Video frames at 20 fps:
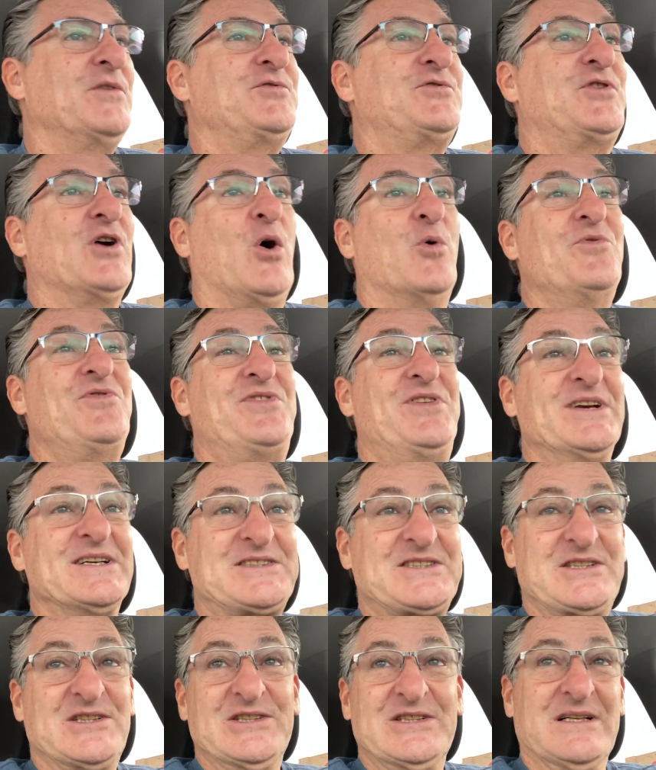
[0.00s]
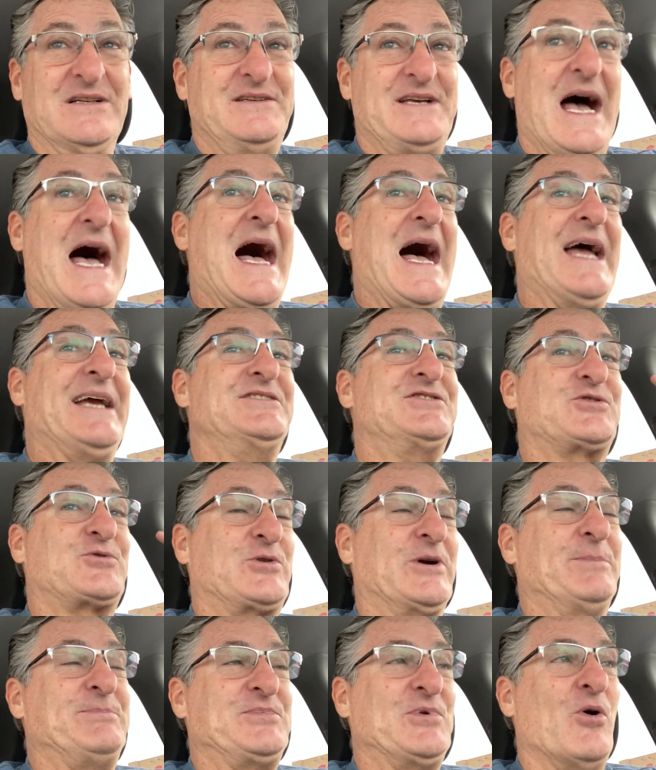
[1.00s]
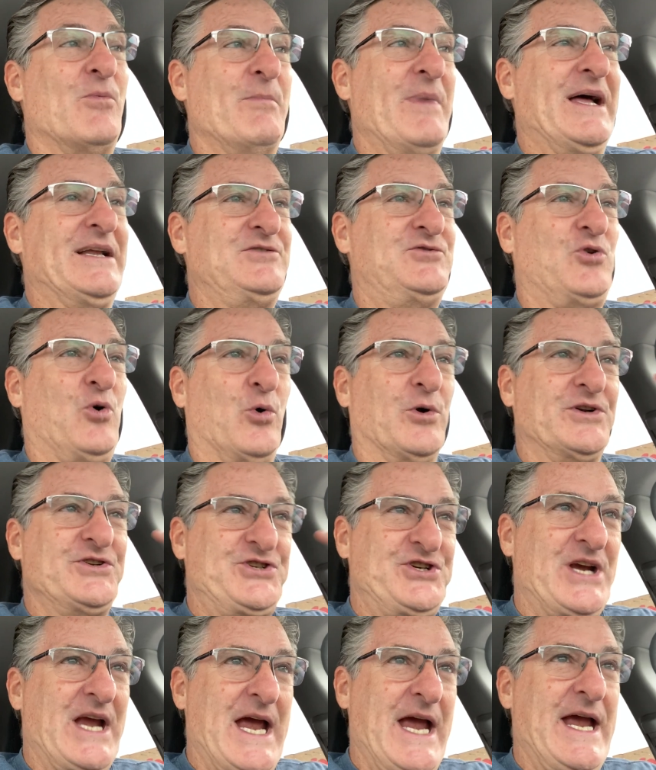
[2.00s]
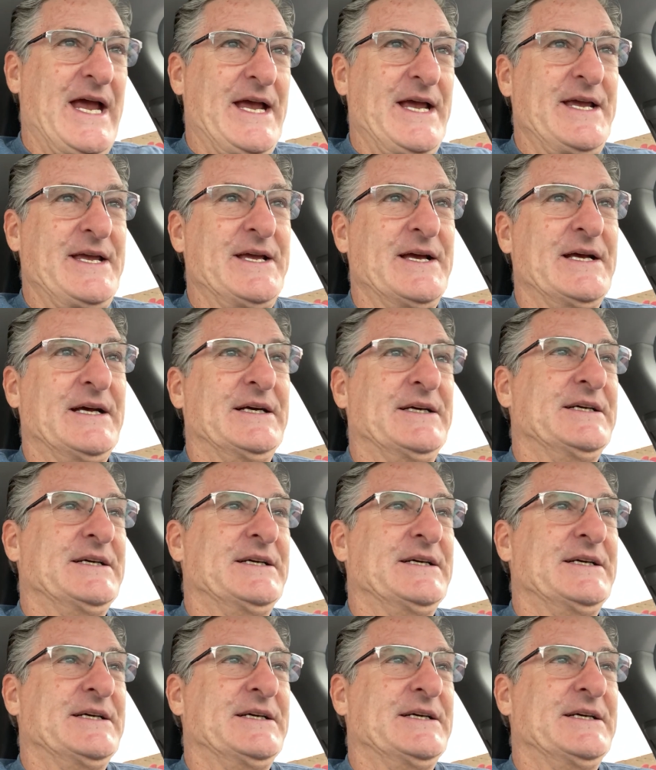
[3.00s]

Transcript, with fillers: So this little guy's crypto mentor, Jay,